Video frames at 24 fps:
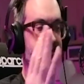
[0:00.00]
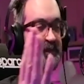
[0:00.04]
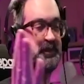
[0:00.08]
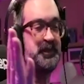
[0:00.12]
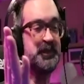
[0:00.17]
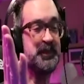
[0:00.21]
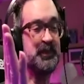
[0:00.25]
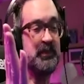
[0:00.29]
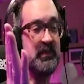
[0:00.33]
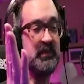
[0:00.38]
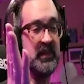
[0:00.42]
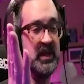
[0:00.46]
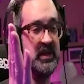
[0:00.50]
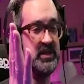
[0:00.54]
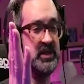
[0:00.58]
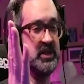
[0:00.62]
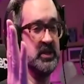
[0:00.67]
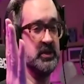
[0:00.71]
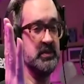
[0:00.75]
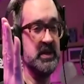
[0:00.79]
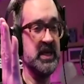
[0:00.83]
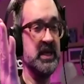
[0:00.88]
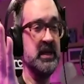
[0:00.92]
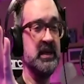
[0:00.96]
excuse
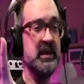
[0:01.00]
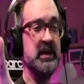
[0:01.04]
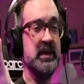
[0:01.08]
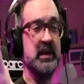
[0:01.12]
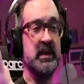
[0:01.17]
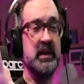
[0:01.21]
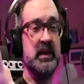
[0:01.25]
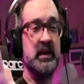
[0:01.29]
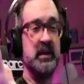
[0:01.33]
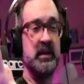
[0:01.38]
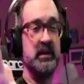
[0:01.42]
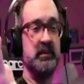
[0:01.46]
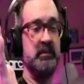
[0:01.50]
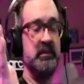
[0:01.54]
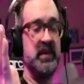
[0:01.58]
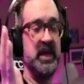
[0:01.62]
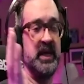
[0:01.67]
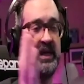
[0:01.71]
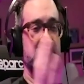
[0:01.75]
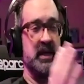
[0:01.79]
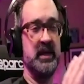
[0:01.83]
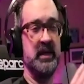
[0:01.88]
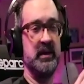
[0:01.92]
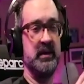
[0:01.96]
me,
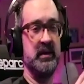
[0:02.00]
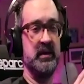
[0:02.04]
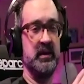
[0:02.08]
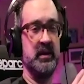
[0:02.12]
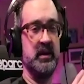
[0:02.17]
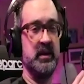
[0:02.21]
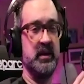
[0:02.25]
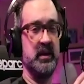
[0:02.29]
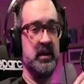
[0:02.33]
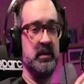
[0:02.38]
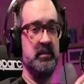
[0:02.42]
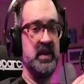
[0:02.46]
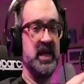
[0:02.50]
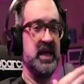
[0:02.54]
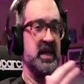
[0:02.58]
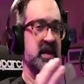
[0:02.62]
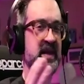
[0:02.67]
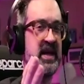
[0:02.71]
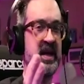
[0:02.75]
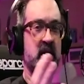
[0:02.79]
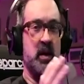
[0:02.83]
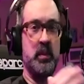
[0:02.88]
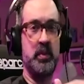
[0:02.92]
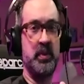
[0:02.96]
making, uh, making that
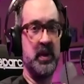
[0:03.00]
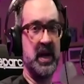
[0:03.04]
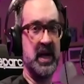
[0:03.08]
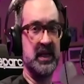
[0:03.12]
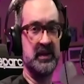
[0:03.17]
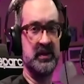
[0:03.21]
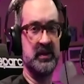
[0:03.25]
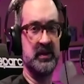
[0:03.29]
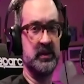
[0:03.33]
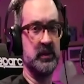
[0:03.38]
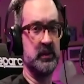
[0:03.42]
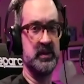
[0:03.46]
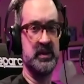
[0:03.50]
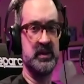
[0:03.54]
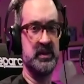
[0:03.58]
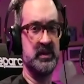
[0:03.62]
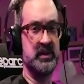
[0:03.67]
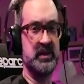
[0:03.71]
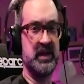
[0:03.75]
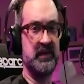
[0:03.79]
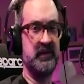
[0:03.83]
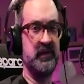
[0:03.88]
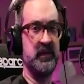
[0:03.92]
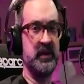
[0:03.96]
all practical is
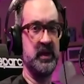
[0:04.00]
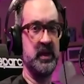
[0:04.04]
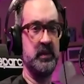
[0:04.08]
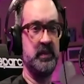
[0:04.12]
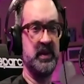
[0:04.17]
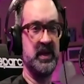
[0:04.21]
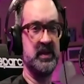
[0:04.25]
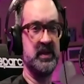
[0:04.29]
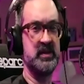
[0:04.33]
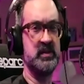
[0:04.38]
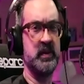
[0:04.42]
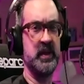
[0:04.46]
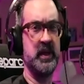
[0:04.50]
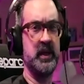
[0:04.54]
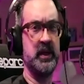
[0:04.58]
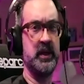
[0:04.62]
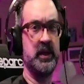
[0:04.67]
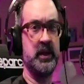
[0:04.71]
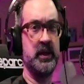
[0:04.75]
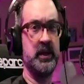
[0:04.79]
definitely the best way to go.